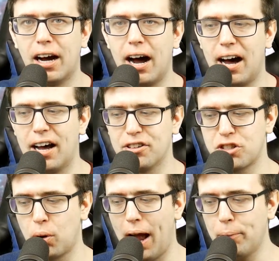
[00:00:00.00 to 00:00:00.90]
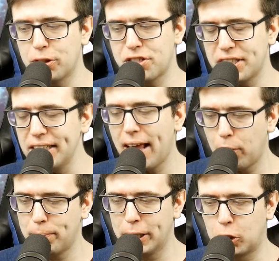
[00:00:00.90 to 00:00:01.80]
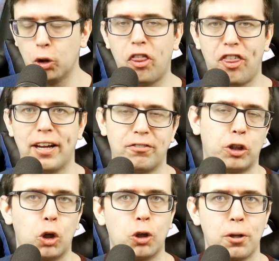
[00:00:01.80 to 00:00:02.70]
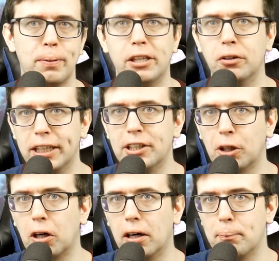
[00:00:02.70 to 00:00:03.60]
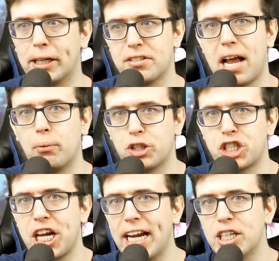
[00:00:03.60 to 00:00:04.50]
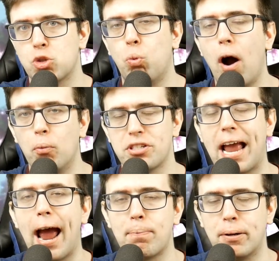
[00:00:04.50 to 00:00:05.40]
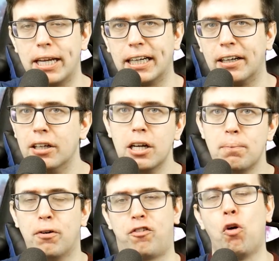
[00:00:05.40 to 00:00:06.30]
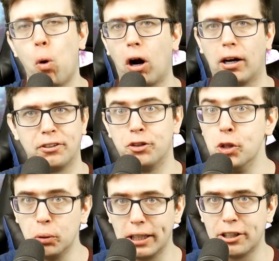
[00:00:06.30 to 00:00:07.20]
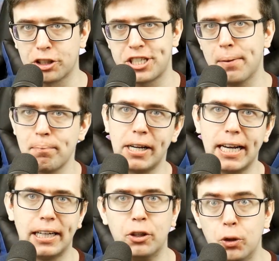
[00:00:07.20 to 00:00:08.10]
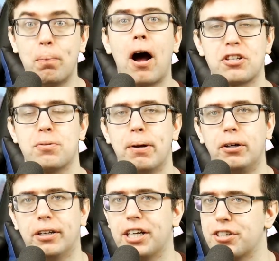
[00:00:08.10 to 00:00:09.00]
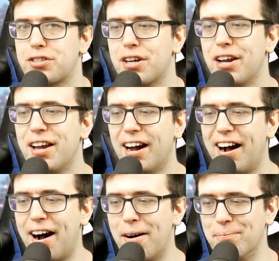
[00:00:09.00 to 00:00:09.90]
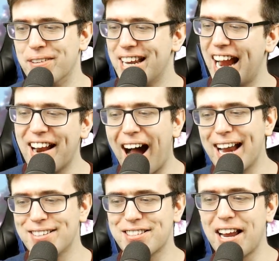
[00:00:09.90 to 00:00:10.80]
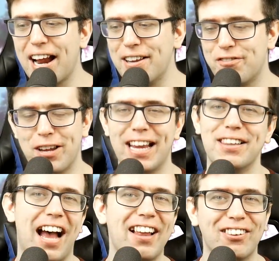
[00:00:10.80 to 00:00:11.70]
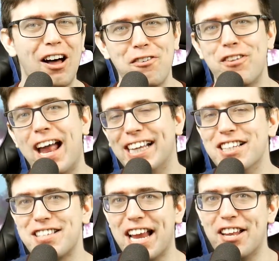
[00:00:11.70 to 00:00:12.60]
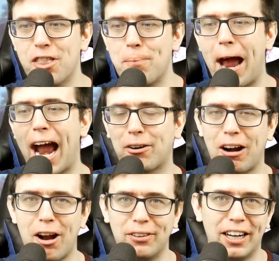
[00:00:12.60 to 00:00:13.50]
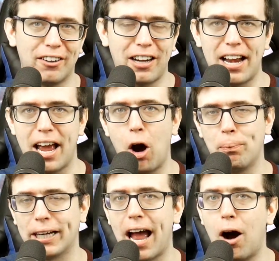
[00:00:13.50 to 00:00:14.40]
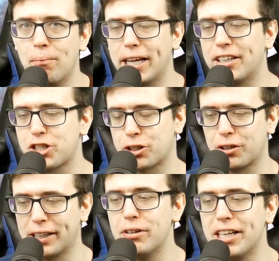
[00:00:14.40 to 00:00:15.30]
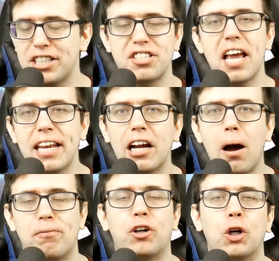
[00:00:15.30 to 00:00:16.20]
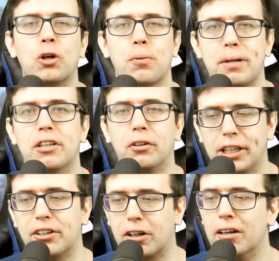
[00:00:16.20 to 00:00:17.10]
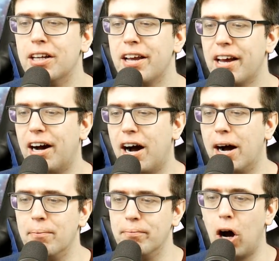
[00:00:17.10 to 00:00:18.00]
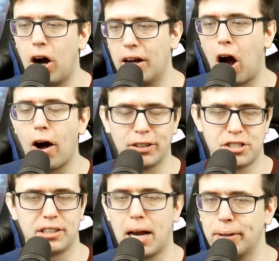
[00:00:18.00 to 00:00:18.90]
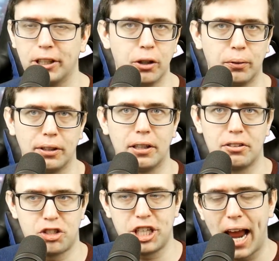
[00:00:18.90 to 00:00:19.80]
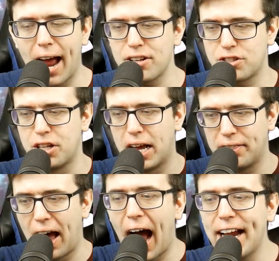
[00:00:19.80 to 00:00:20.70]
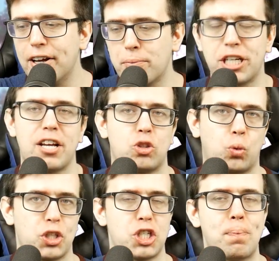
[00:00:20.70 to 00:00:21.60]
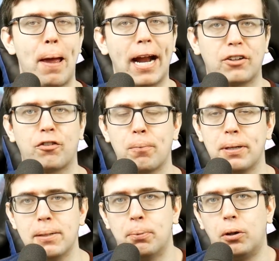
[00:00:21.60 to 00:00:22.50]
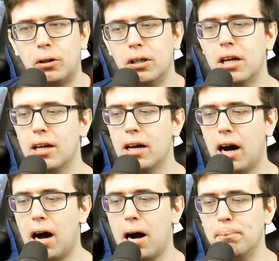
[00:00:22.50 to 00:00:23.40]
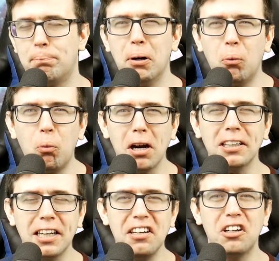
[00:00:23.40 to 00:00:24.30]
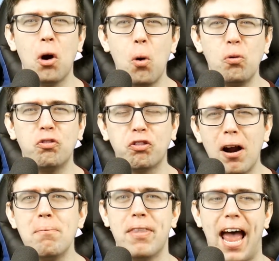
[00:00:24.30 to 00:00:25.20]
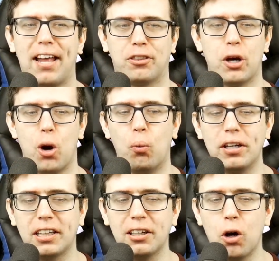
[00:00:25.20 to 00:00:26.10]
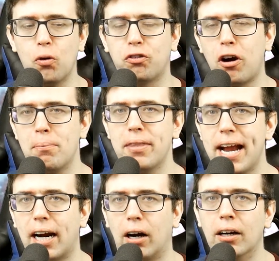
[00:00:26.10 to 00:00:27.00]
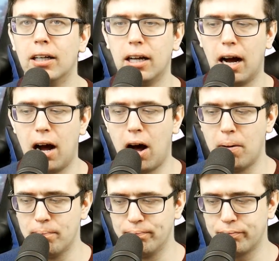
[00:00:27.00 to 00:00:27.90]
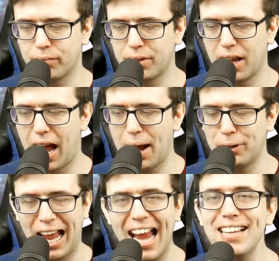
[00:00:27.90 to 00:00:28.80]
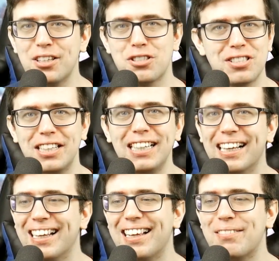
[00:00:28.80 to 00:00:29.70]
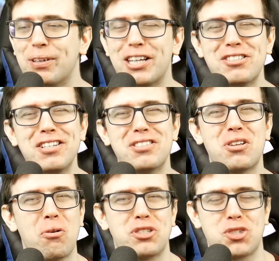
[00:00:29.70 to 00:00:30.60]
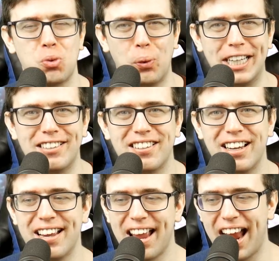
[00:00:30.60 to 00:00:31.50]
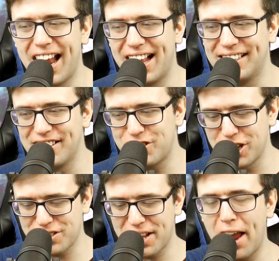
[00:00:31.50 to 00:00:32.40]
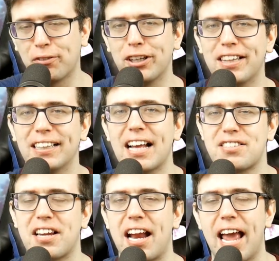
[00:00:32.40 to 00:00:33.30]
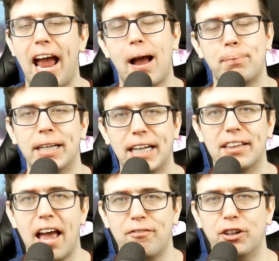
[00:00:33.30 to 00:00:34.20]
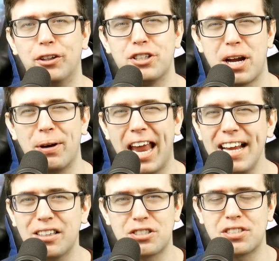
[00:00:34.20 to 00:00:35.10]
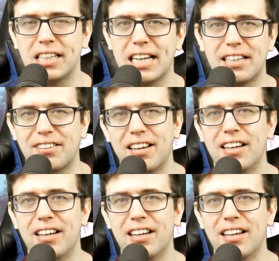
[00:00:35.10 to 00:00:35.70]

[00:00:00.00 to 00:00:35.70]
Uh, so I would see that would be a good thing for her to be the leader because that would change what was happening before. New leadership, meaning new possibilities. Um, and Ein's kind of in, I love that he's in the background there, kind of helping out, making sure he, he's setting up for her to be the leader. Um, uh, obviously, I mean, you know, she has the, the item, she has the respect from people. Um, but what can go from that though? What can go from there? Um, I would hate to see because she's so sweet and just everything that's kind of happening in that village. I would hate to see it